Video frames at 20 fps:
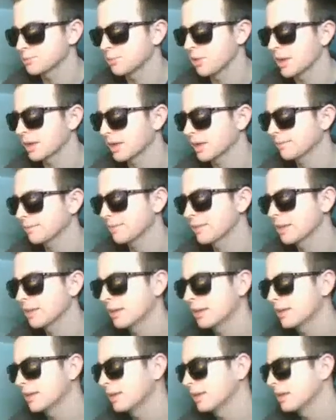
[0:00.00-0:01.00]
blocking.
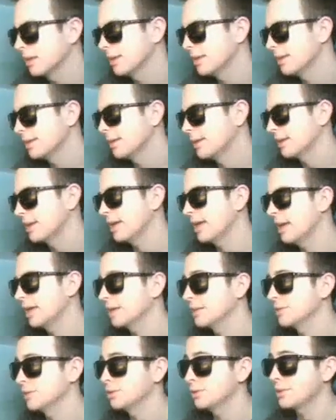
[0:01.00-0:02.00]

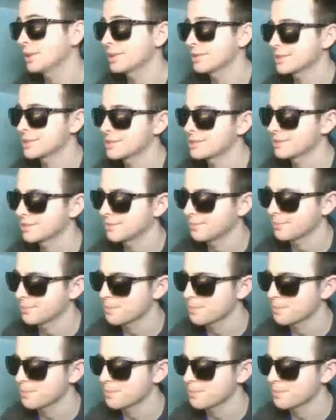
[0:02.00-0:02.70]
And Lucas.